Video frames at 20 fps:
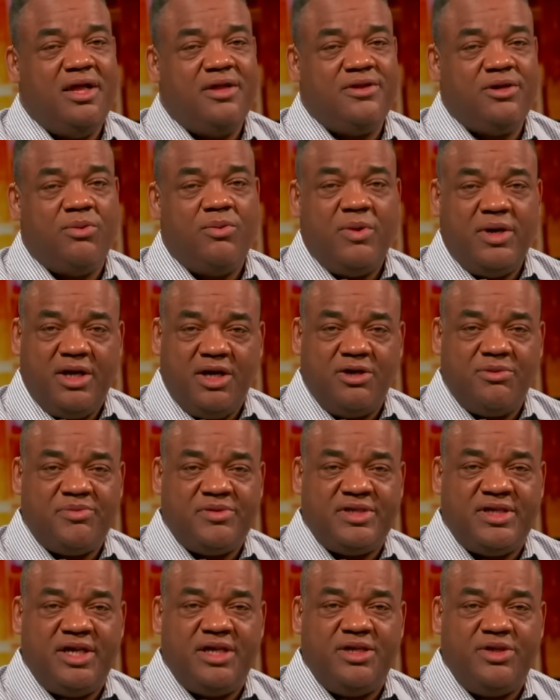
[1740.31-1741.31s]
Their
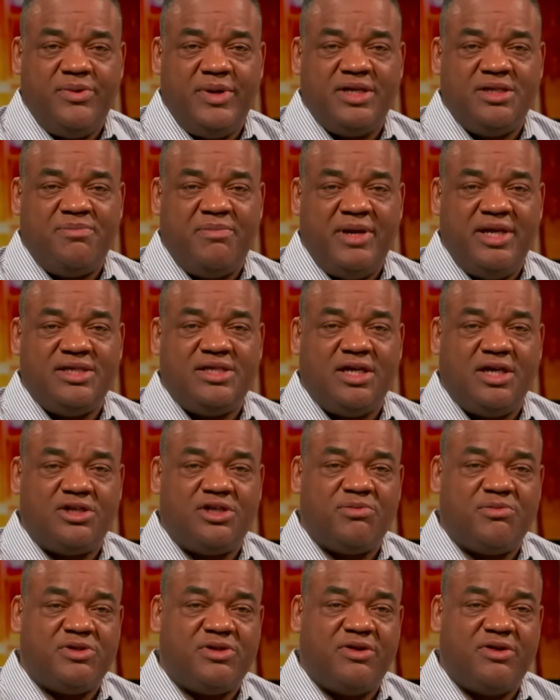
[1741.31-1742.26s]
100% U.S.-based customer